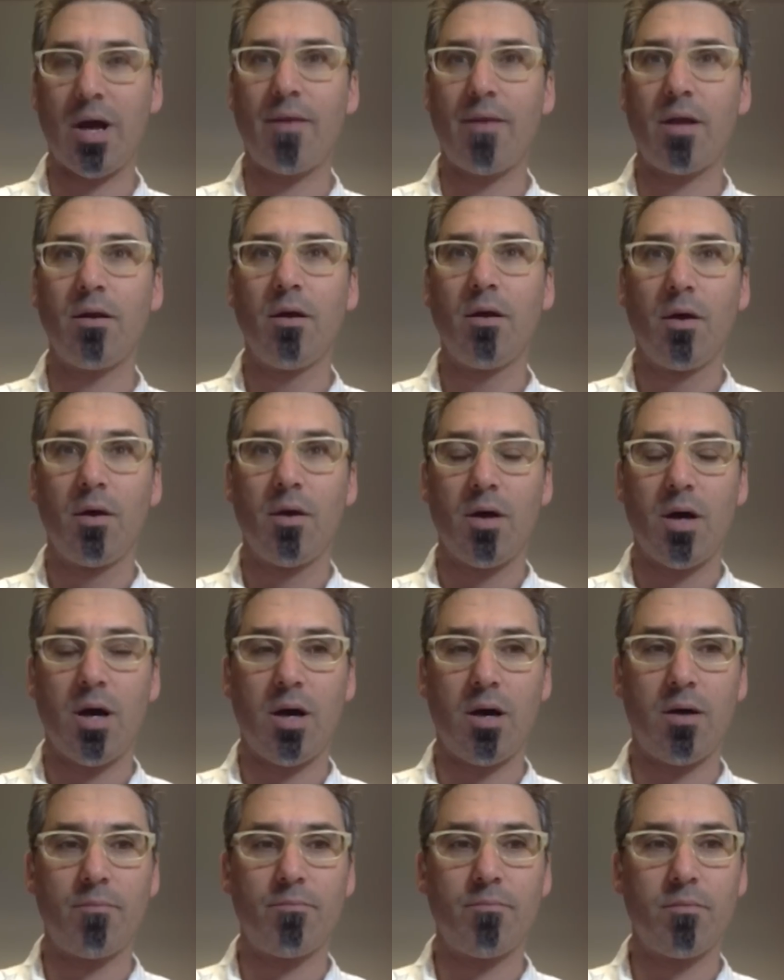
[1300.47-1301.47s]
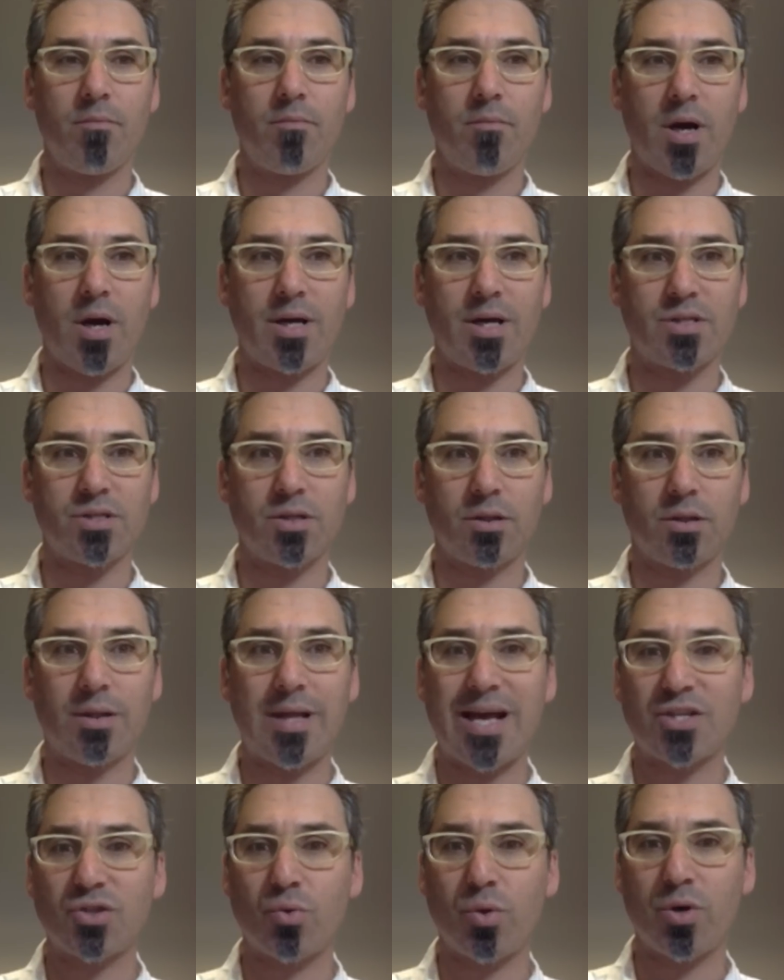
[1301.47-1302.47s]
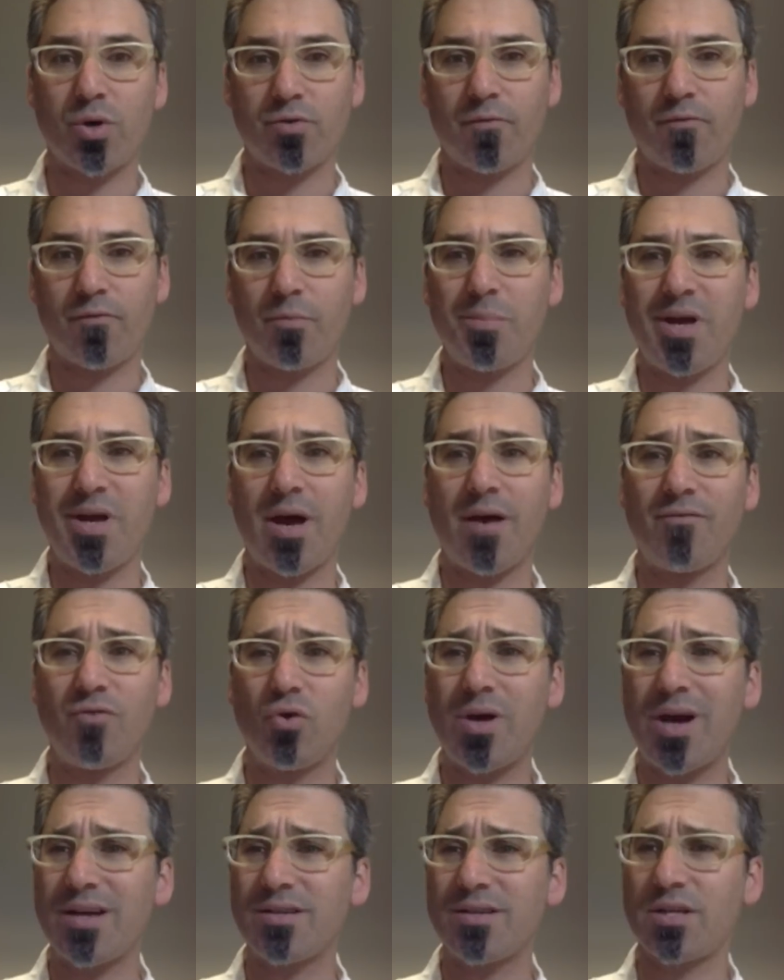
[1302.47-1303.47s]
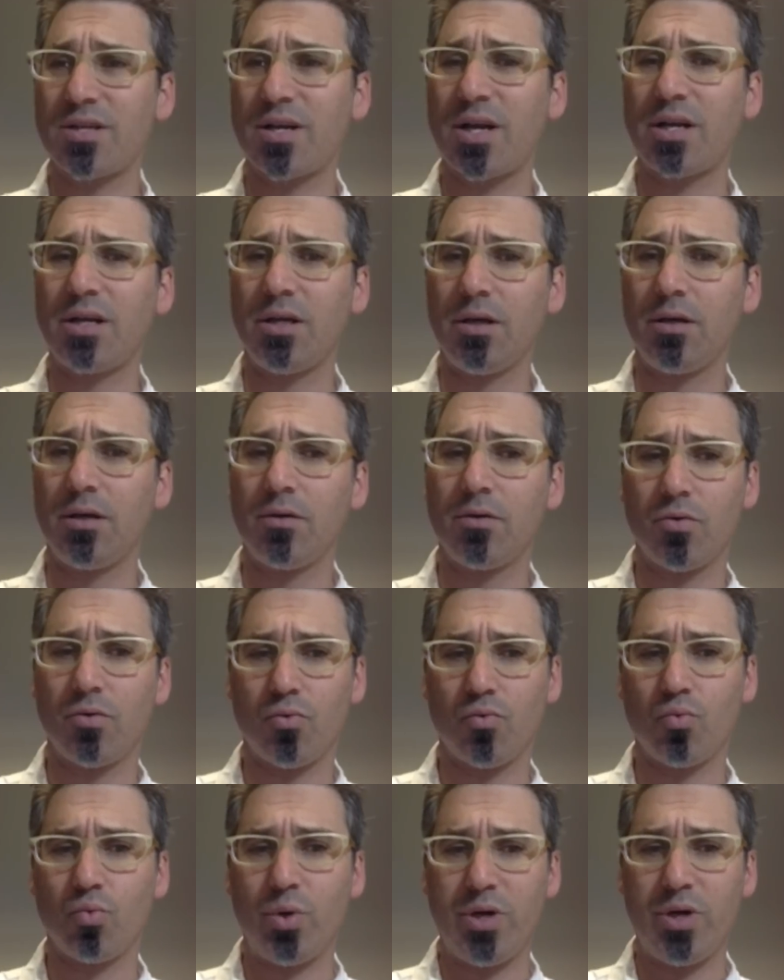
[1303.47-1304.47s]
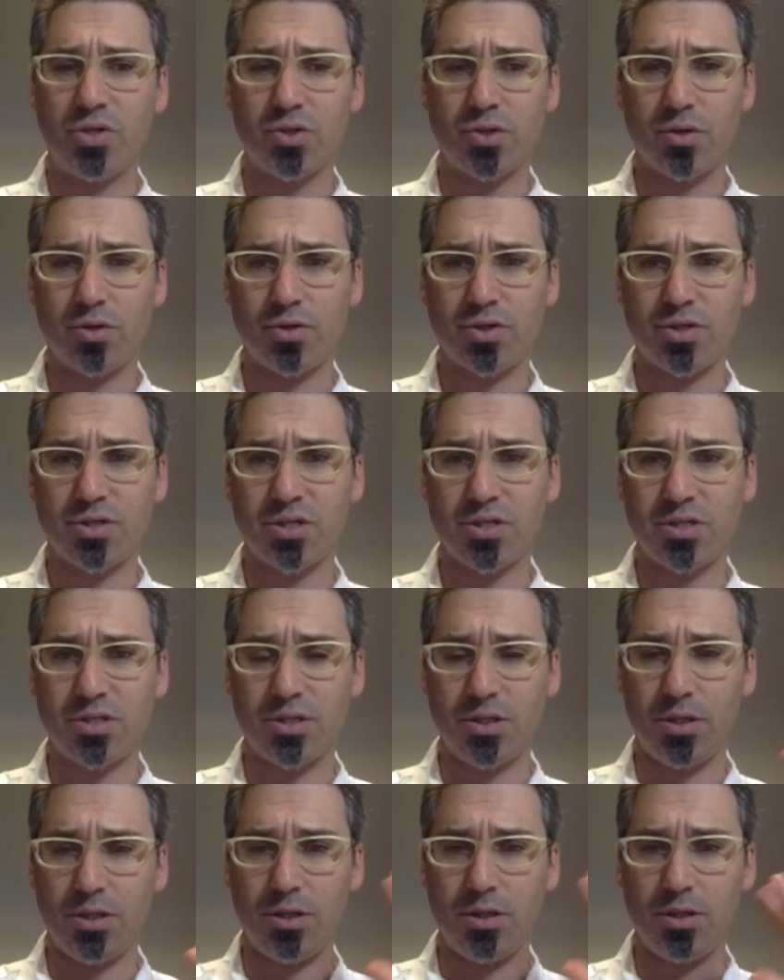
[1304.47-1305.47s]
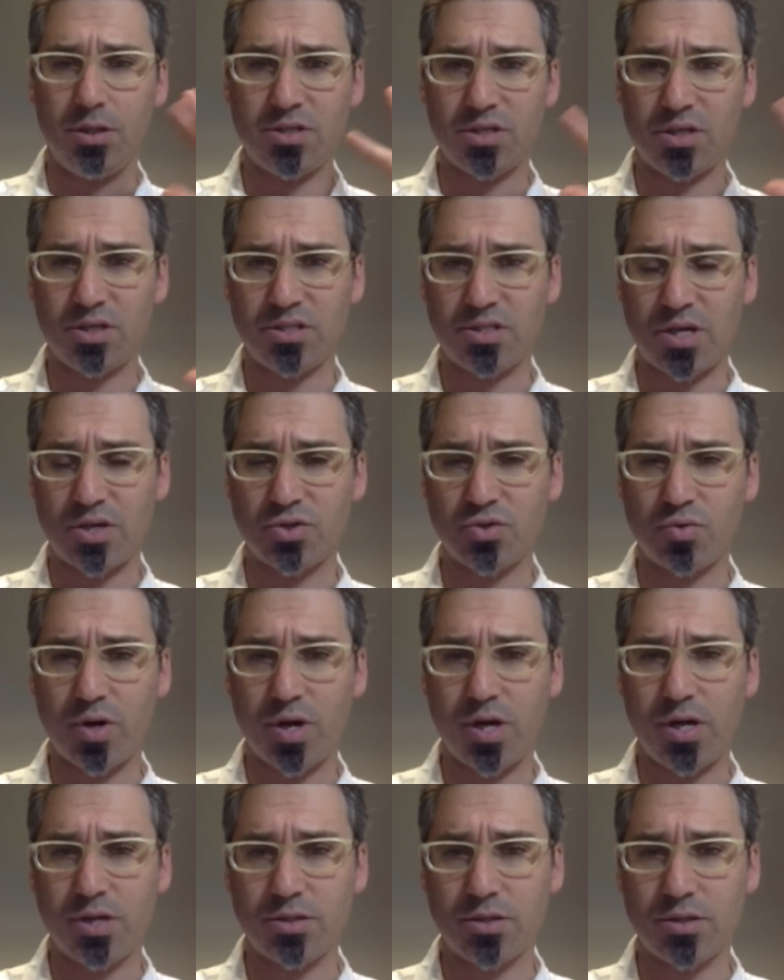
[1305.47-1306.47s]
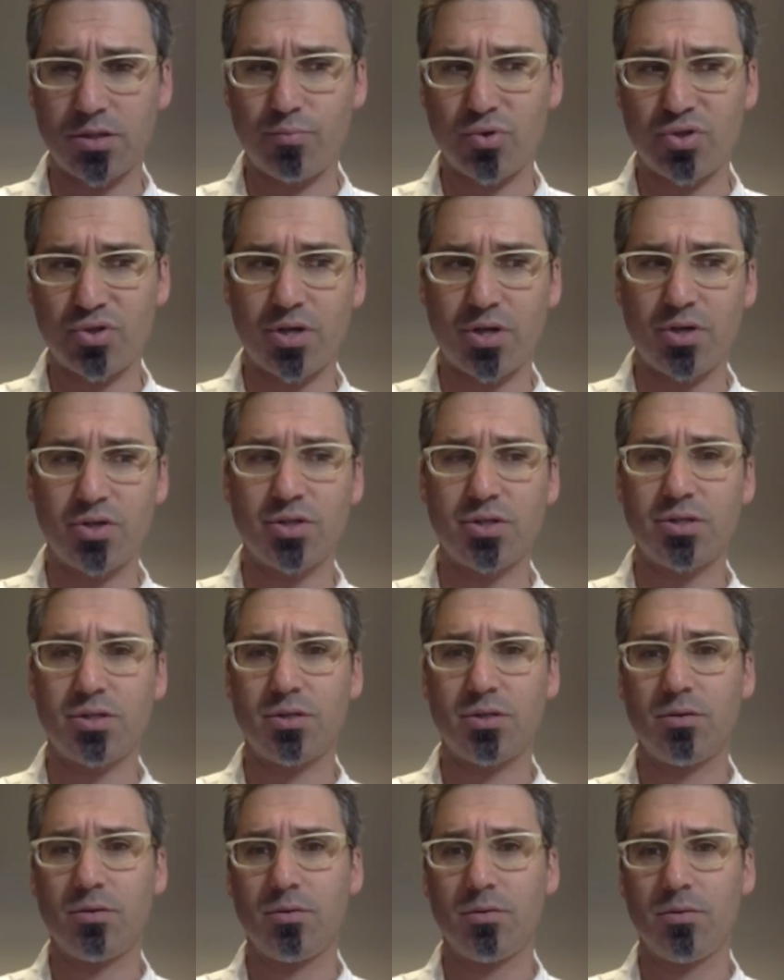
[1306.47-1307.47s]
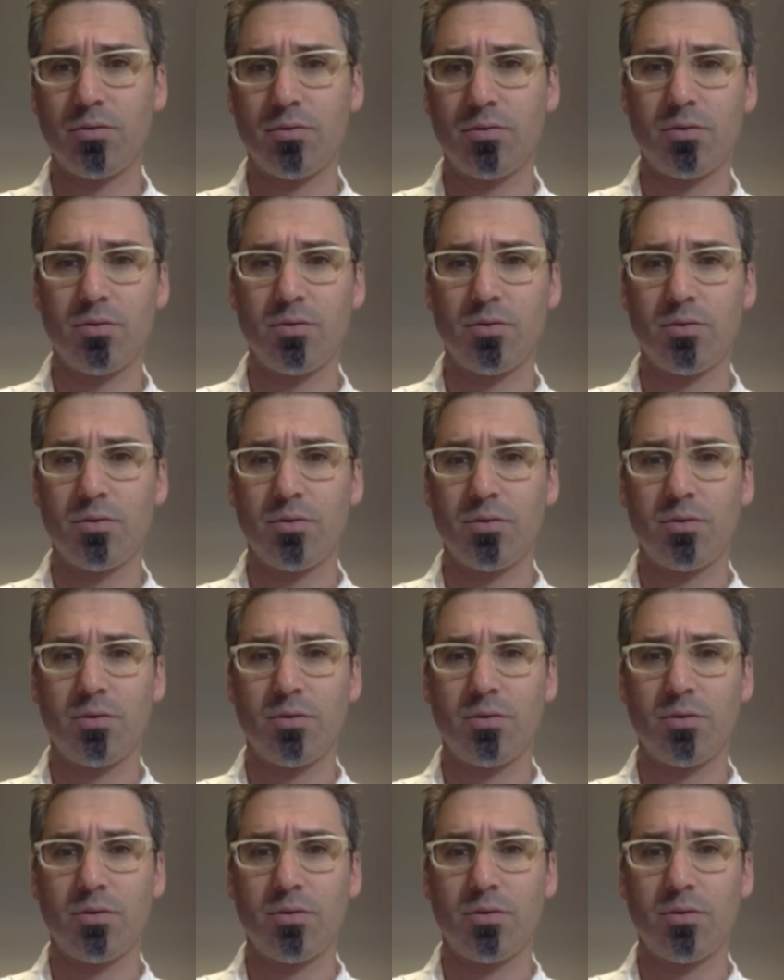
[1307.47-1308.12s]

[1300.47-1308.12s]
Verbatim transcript: then I guess the last question for me, have you guys done any research to see success rates and percentages? We're